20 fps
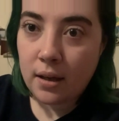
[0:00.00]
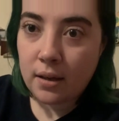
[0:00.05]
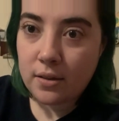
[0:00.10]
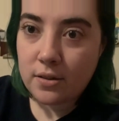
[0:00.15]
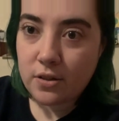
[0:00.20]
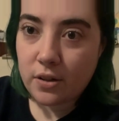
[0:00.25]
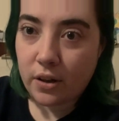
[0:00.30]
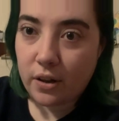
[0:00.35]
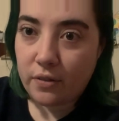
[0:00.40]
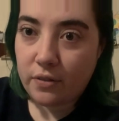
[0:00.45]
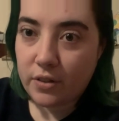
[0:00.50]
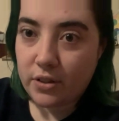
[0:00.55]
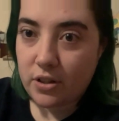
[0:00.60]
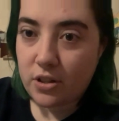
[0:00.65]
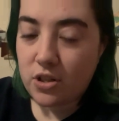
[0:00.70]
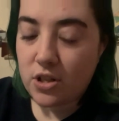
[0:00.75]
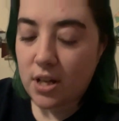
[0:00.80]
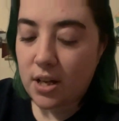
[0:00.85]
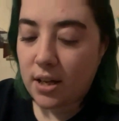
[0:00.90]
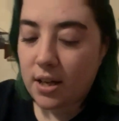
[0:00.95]
Sorry for the
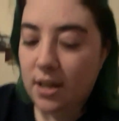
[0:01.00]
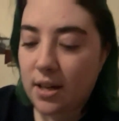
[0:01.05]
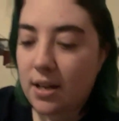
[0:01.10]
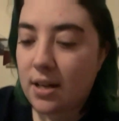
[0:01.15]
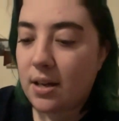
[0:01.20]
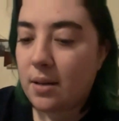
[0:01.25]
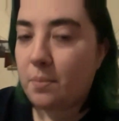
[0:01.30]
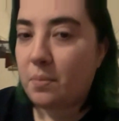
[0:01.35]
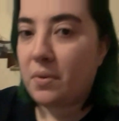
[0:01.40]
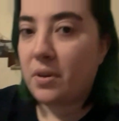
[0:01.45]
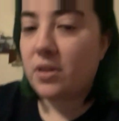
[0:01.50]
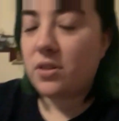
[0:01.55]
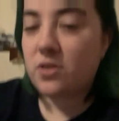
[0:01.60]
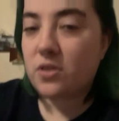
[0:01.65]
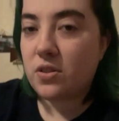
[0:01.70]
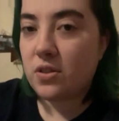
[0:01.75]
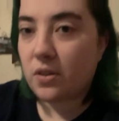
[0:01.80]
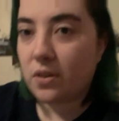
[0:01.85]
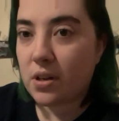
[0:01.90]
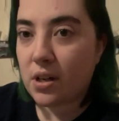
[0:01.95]
shaking. I'm
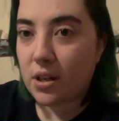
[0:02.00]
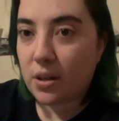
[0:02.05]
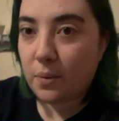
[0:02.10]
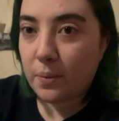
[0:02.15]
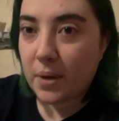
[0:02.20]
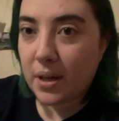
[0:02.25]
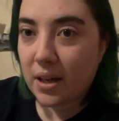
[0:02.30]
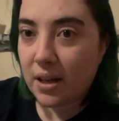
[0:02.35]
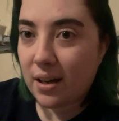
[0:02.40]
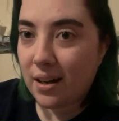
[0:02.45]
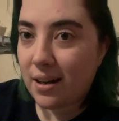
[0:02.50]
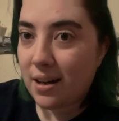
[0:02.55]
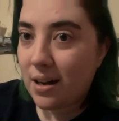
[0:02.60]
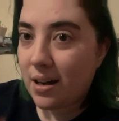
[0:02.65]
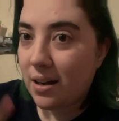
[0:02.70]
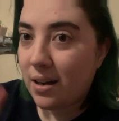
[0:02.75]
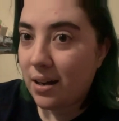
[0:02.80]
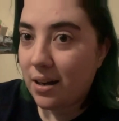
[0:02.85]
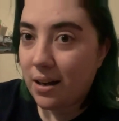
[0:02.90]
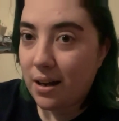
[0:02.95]
still kind of waking
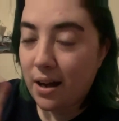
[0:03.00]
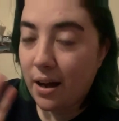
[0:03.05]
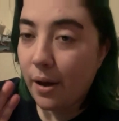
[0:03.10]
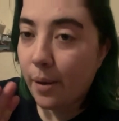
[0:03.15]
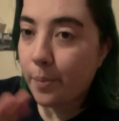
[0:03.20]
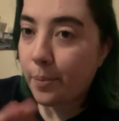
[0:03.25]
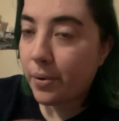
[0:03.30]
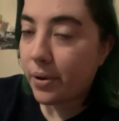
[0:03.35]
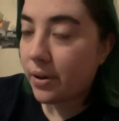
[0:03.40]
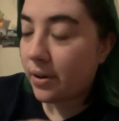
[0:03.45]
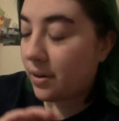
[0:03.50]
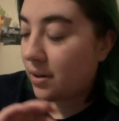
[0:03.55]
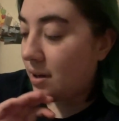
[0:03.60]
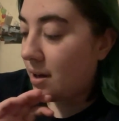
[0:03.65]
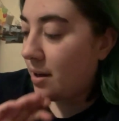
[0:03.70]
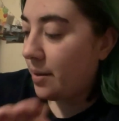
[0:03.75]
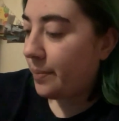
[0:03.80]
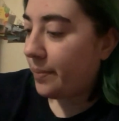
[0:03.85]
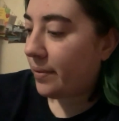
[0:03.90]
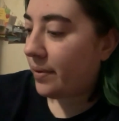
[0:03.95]
up.
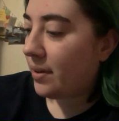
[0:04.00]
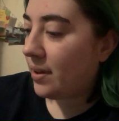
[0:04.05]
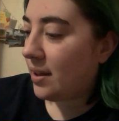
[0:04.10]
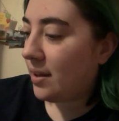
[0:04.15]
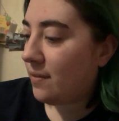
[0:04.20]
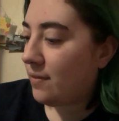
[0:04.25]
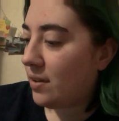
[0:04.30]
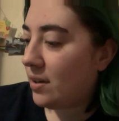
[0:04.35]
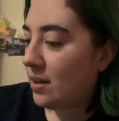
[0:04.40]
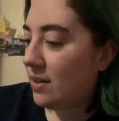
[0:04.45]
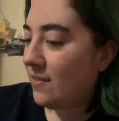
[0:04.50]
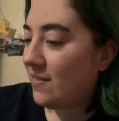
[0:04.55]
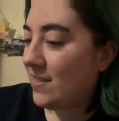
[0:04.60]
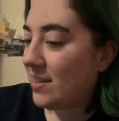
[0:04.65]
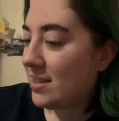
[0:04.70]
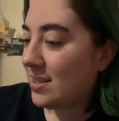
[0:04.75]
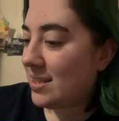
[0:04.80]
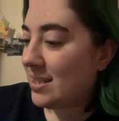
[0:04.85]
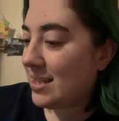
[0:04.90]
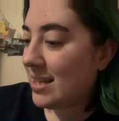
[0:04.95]
Even if
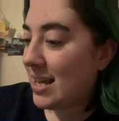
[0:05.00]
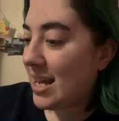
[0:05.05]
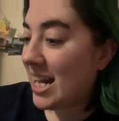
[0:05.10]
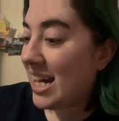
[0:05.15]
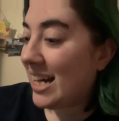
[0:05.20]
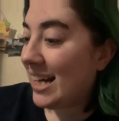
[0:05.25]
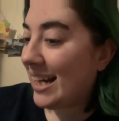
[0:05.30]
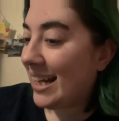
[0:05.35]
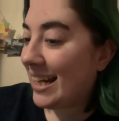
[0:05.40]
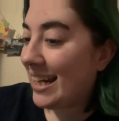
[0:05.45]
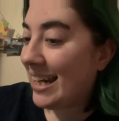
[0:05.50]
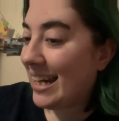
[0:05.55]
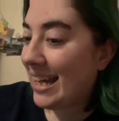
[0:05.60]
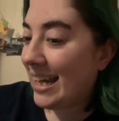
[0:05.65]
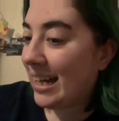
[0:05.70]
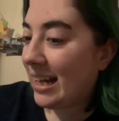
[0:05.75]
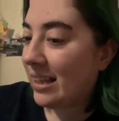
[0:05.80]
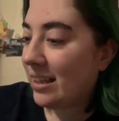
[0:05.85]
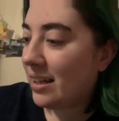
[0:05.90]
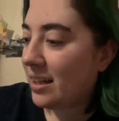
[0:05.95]
it's like 9
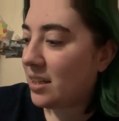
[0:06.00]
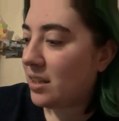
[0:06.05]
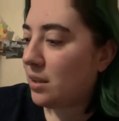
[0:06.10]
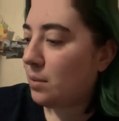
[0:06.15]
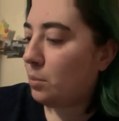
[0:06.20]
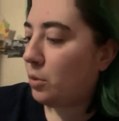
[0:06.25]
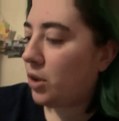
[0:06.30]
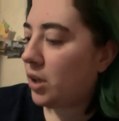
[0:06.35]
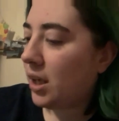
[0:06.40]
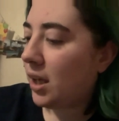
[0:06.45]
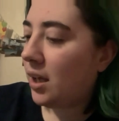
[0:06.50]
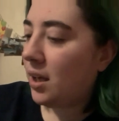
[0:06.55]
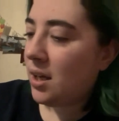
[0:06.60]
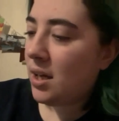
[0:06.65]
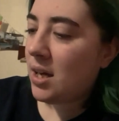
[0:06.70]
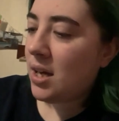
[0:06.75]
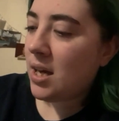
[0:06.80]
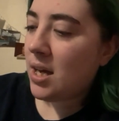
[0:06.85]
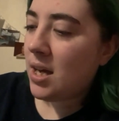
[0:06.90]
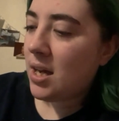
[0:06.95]
o'clock in the morning,
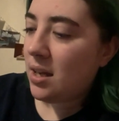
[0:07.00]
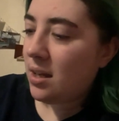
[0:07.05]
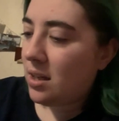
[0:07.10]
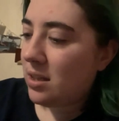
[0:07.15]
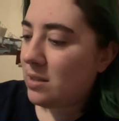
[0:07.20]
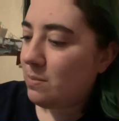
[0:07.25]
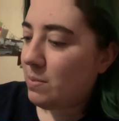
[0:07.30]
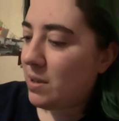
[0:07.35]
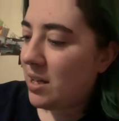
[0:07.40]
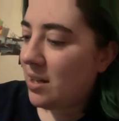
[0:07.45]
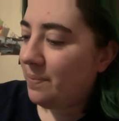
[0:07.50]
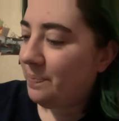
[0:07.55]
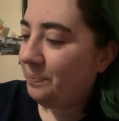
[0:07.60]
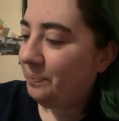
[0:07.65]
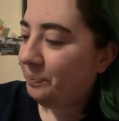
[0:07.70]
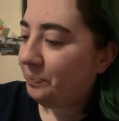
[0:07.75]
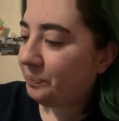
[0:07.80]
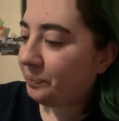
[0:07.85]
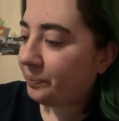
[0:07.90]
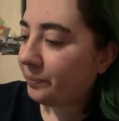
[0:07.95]
it's been
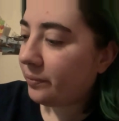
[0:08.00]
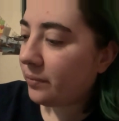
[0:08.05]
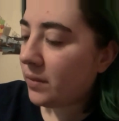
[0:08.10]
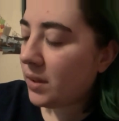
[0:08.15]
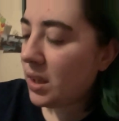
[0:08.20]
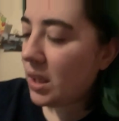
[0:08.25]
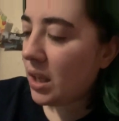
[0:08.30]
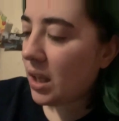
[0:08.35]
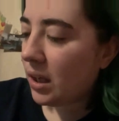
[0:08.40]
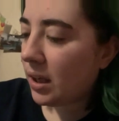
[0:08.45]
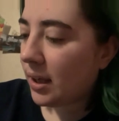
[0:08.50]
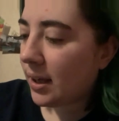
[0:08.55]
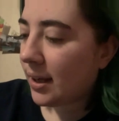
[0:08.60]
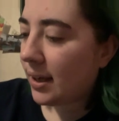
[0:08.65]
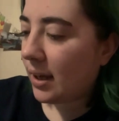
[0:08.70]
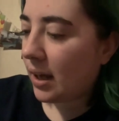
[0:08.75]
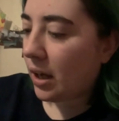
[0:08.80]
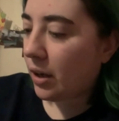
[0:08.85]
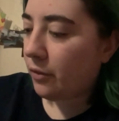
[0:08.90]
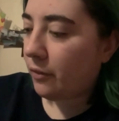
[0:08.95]

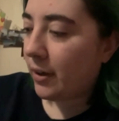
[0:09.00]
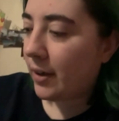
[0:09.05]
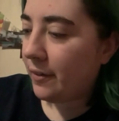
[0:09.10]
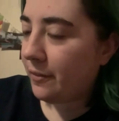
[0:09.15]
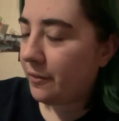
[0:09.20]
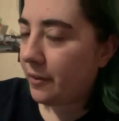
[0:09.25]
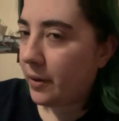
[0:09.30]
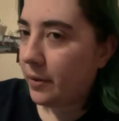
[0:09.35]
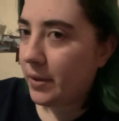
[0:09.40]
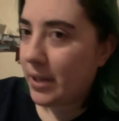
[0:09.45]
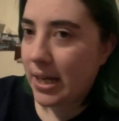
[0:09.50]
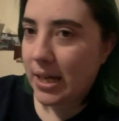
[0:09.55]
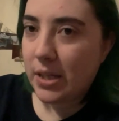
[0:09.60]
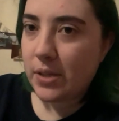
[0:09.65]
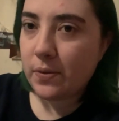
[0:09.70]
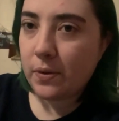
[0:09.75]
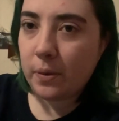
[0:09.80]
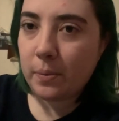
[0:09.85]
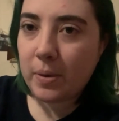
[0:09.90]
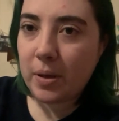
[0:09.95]
a rough few days
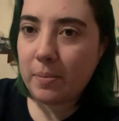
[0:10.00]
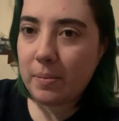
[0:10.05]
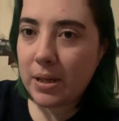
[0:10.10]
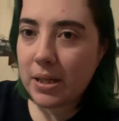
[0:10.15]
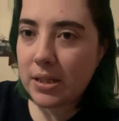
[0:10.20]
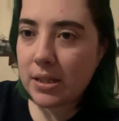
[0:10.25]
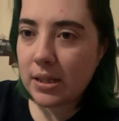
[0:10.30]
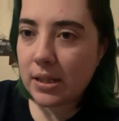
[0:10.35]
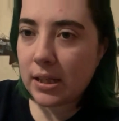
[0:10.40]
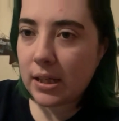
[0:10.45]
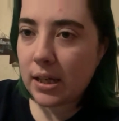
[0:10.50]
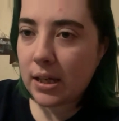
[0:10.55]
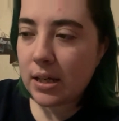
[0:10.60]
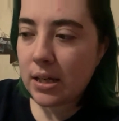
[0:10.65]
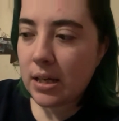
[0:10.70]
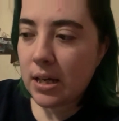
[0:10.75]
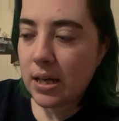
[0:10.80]
for me mentally.